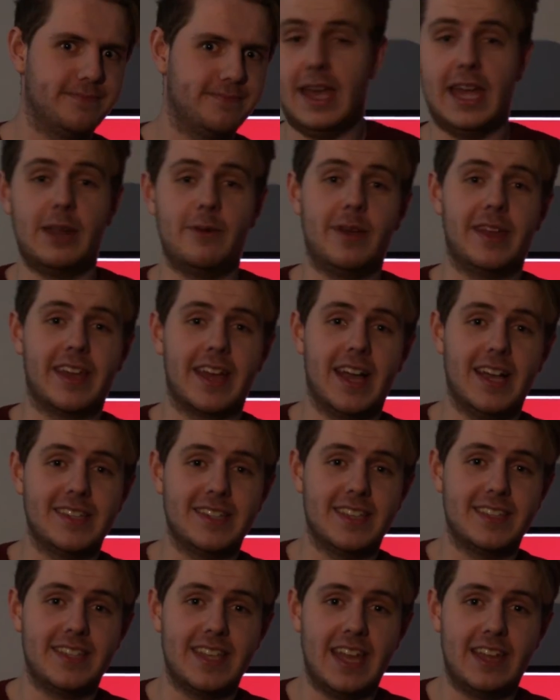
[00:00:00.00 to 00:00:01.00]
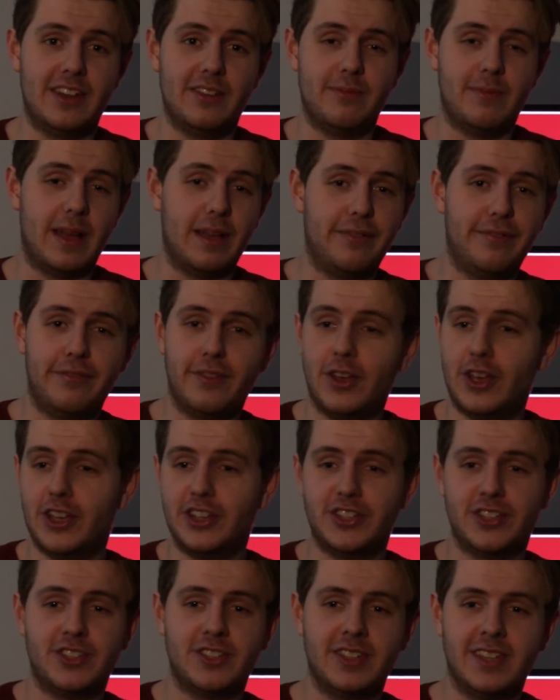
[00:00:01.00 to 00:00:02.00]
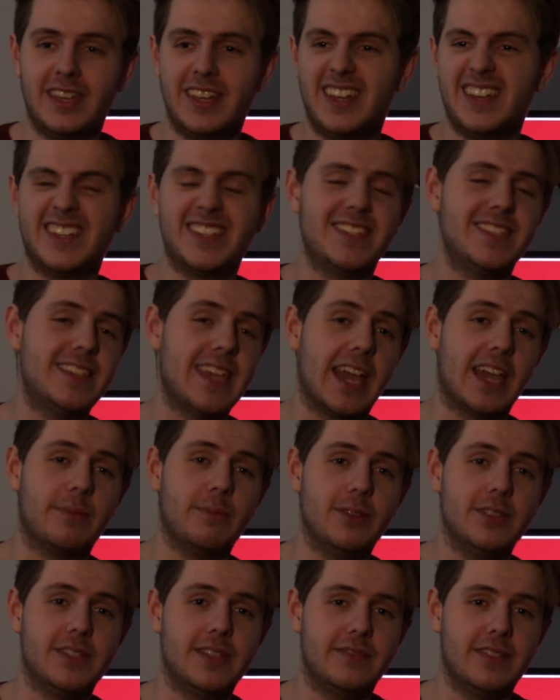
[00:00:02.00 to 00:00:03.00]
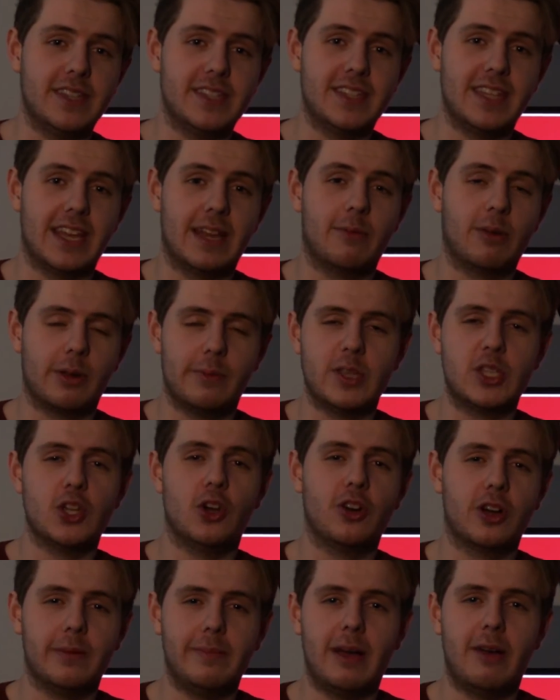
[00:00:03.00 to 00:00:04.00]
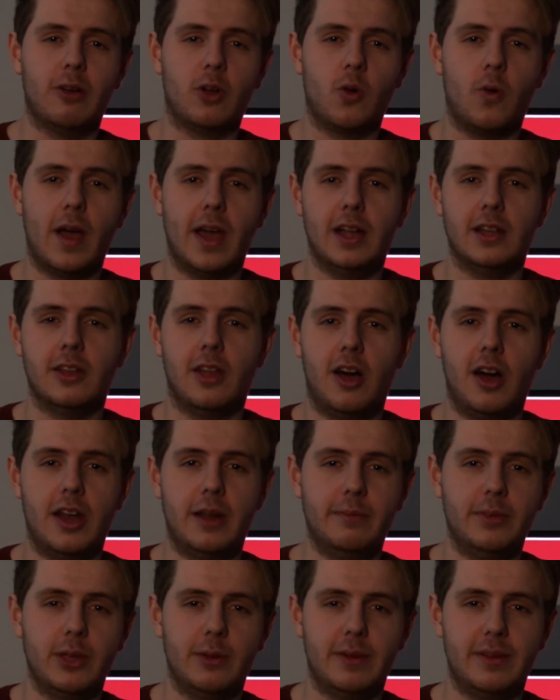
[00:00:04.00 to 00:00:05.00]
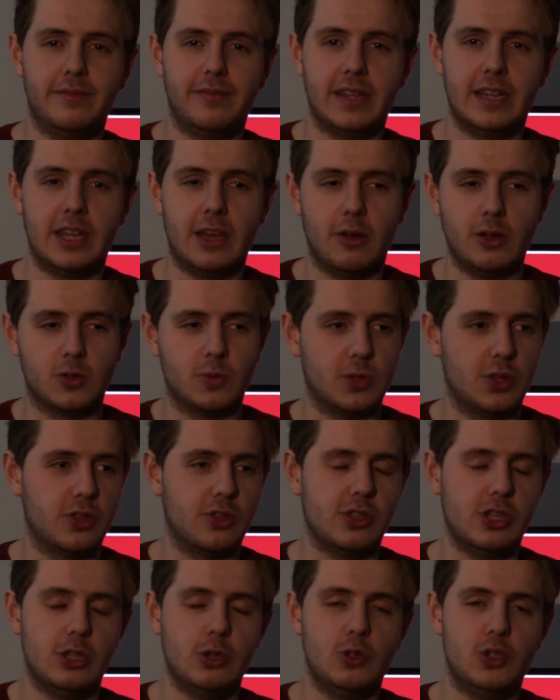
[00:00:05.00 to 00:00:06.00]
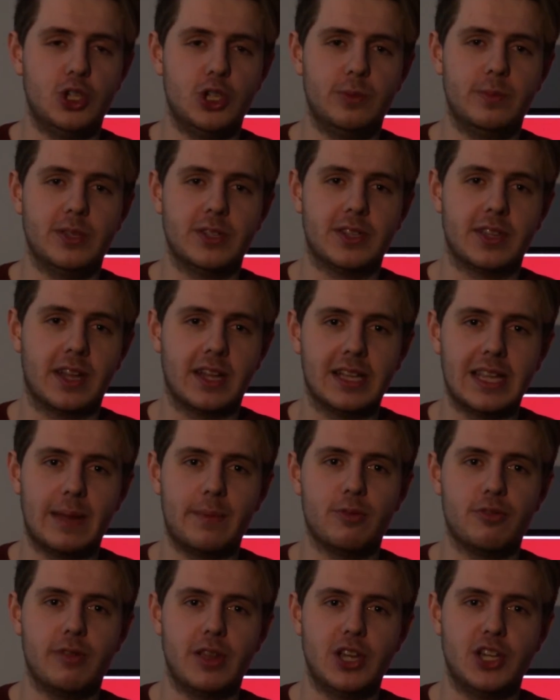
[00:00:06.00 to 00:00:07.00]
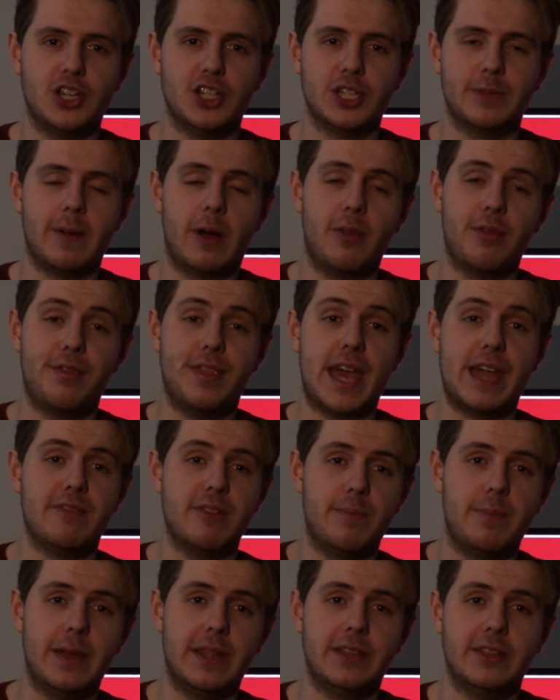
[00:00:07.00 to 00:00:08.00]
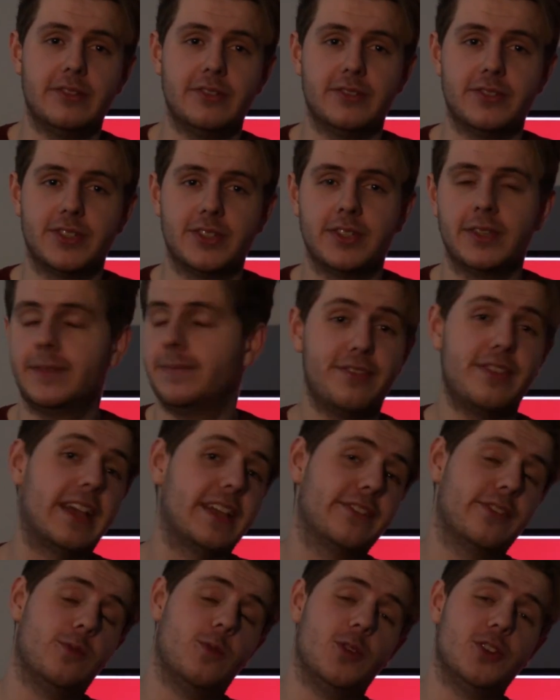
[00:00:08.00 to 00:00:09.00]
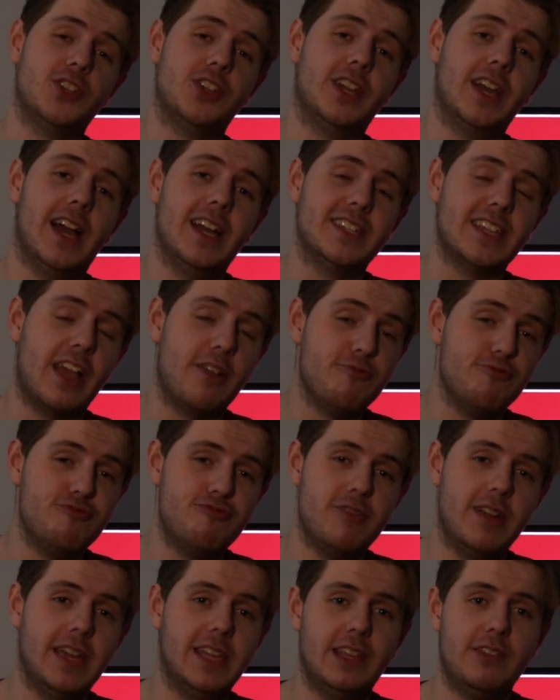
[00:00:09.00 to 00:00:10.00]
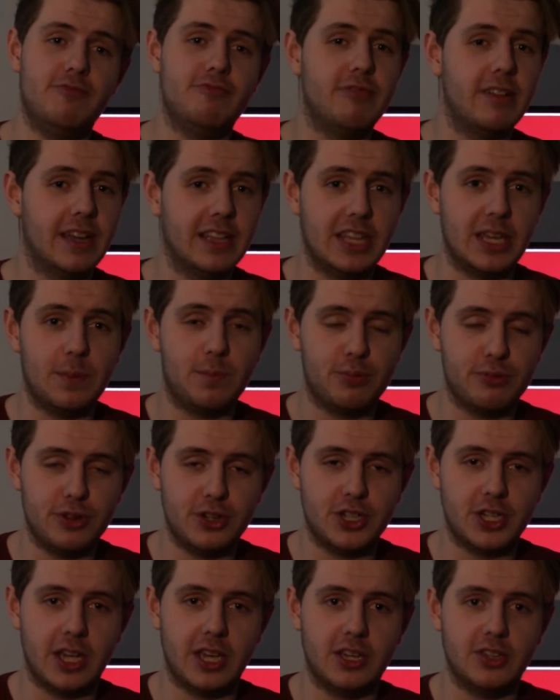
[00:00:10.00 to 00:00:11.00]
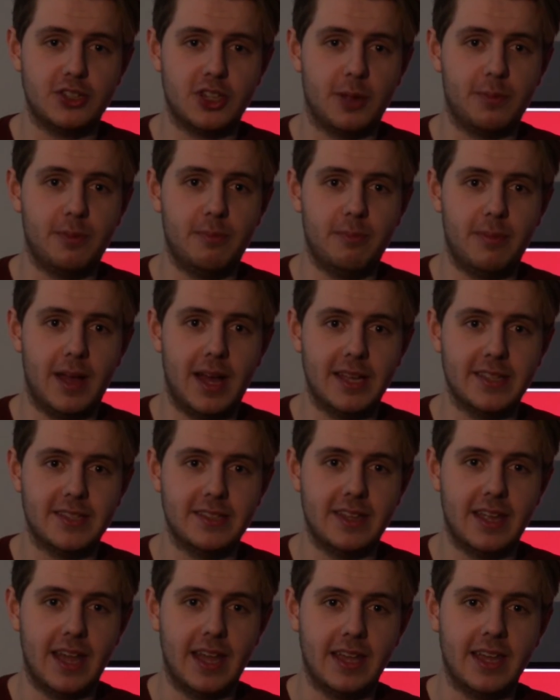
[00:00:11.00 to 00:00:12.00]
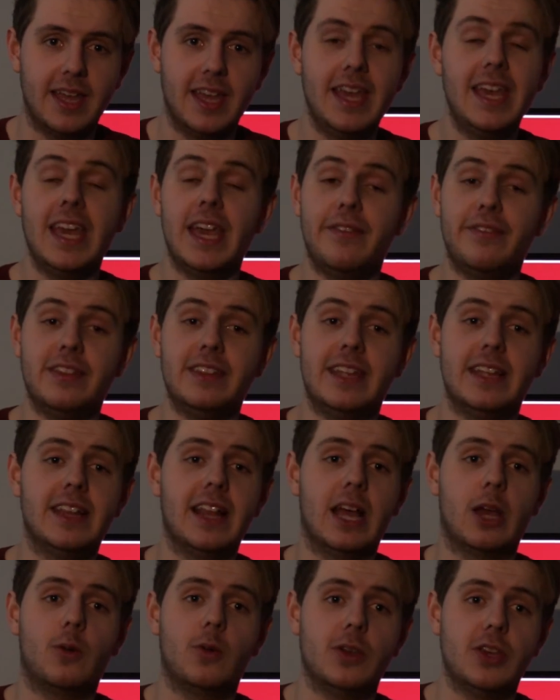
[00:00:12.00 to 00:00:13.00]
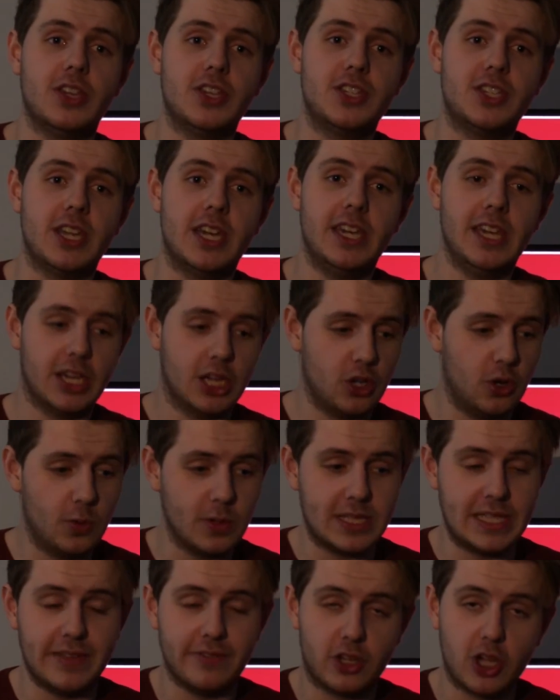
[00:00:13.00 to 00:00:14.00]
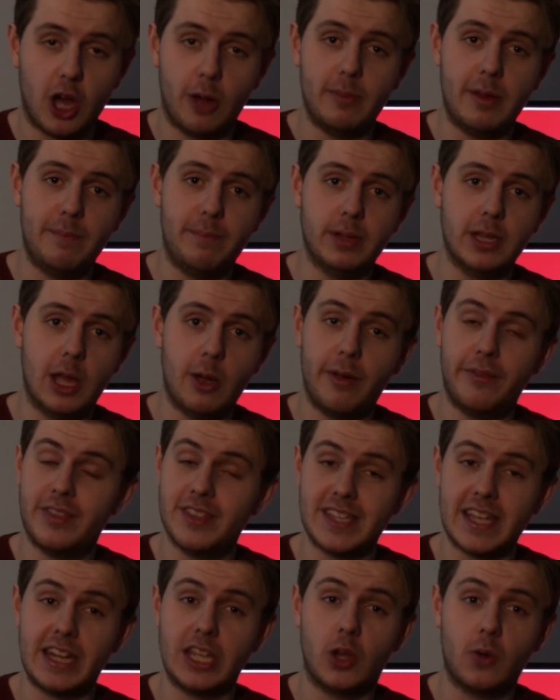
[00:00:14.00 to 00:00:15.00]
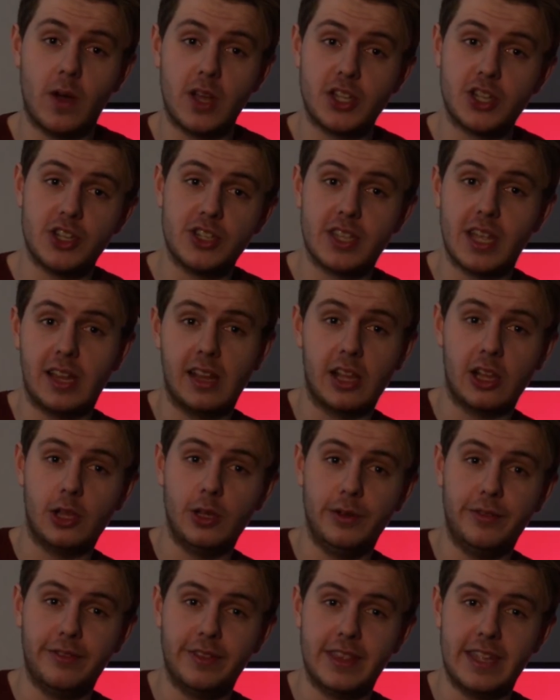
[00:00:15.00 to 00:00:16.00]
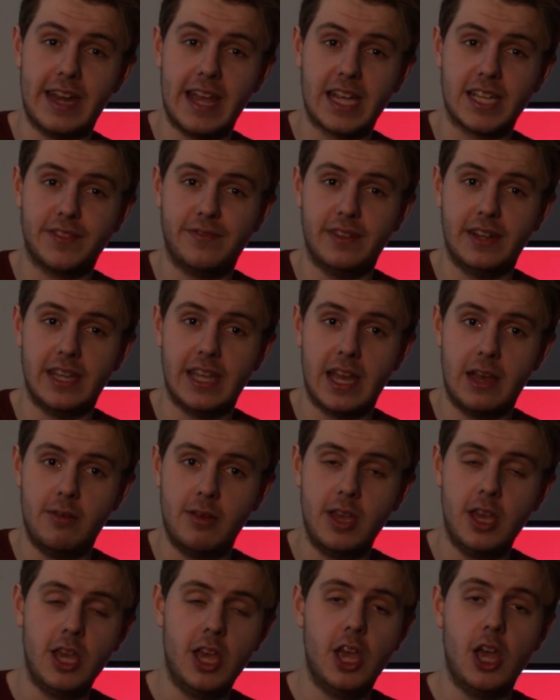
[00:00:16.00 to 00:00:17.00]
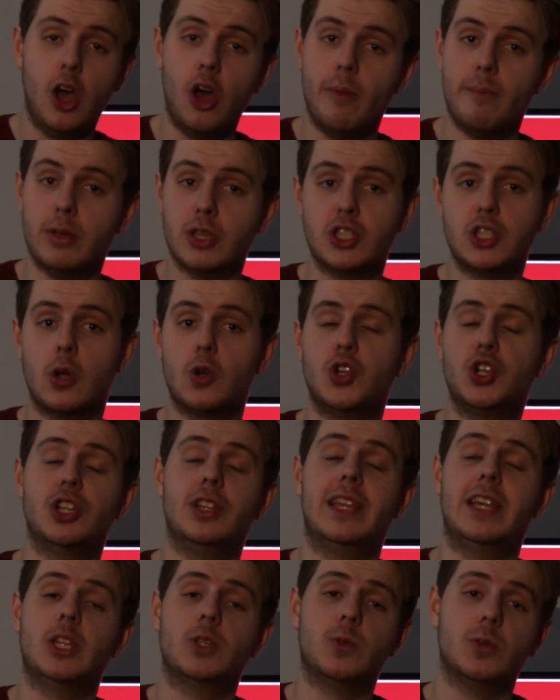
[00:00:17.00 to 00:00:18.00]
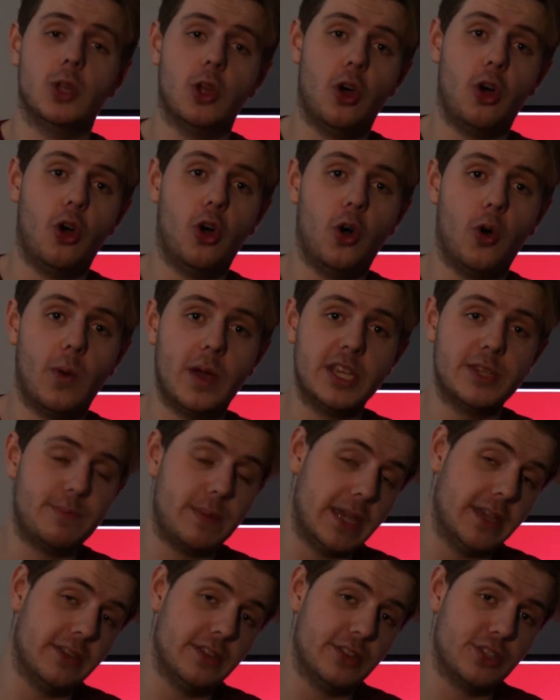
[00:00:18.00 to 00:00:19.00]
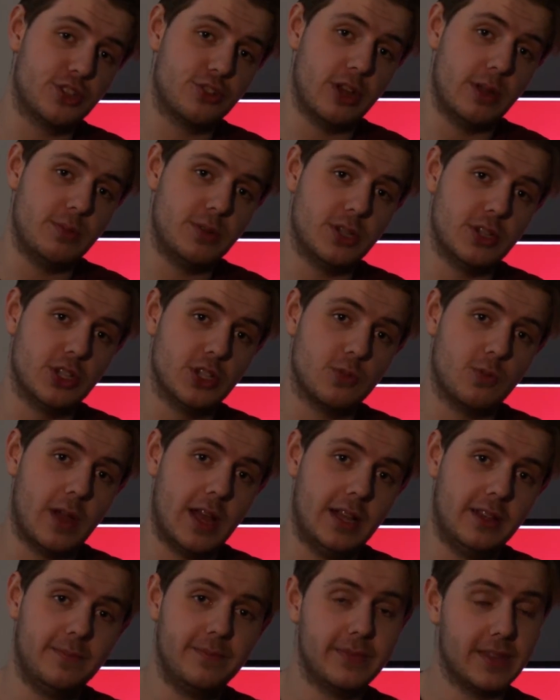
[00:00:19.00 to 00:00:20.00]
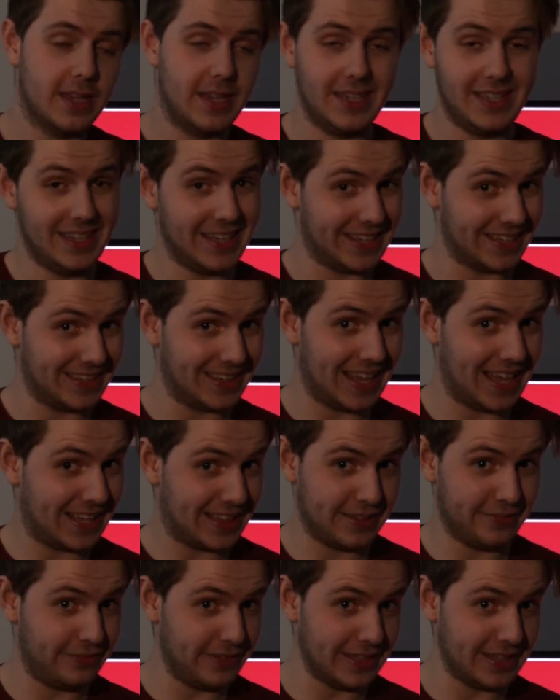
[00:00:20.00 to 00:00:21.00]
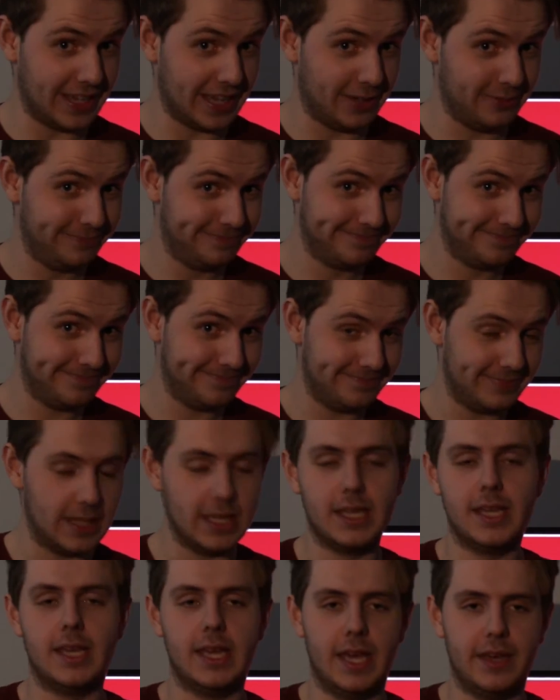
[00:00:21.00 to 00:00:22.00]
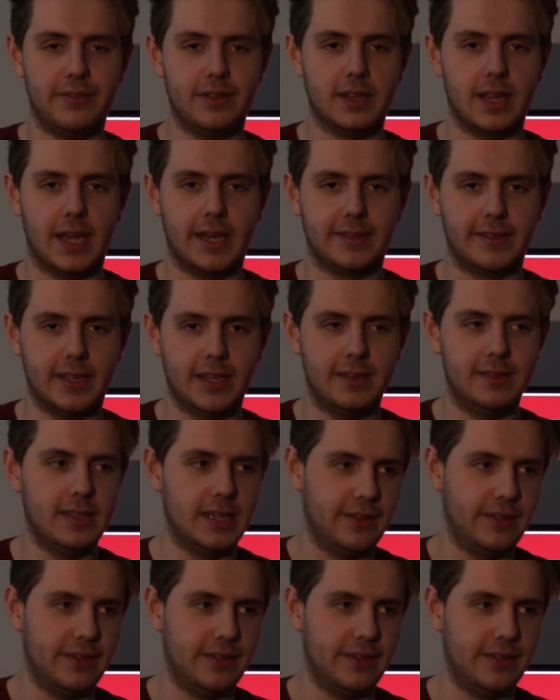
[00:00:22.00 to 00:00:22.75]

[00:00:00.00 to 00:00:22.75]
Anyway guys, that's the end of my first segment of this thing. I'm going to be talking about it quite a lot, and I'm doing videos with other YouTubers and collaborations about their opinions. Thanks for watching guys. I really, really appreciate you stopping by today. If you did like what you see, you can always leave a comment below if there's any questions that I'll include for the next video. My social links will always be in the description as well. You can like the video if you liked it.